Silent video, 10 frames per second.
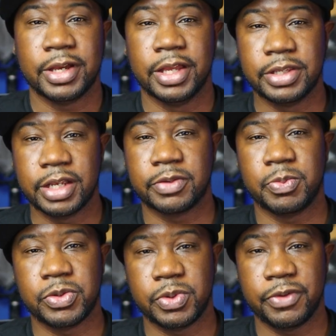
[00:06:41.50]
It takes
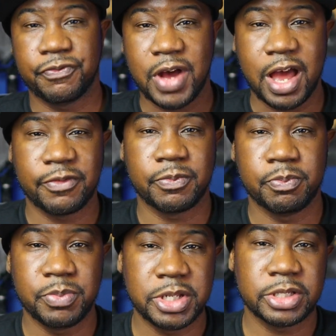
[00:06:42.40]
between
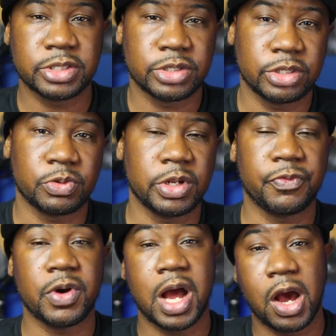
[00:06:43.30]
5 minutes to
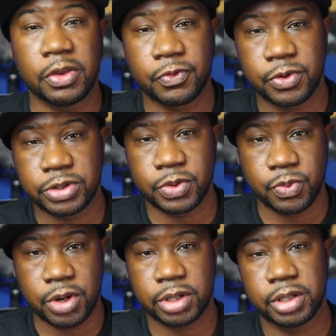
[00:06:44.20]
24 hours for it to
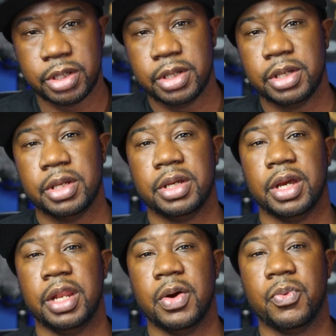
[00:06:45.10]
work.
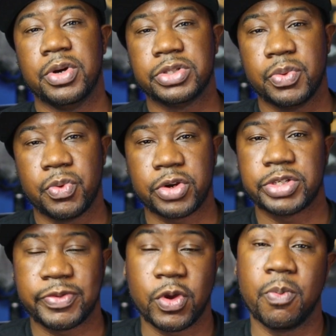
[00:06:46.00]
And then once it
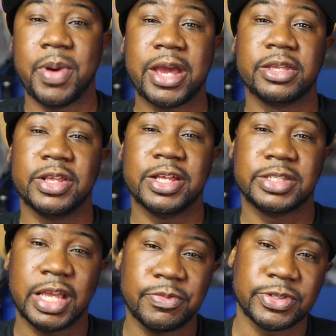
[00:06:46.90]
works, you have to go back to that
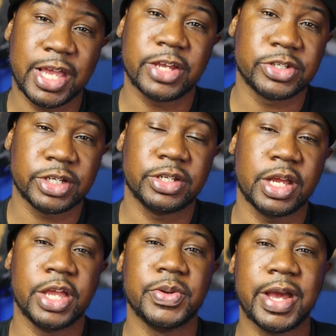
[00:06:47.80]
same section
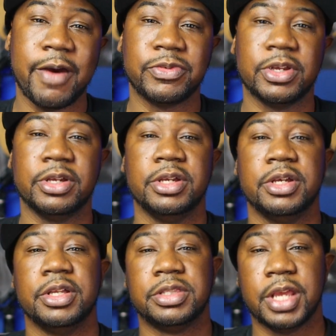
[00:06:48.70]
and you have to
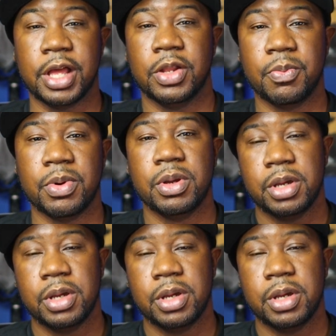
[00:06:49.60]
tell them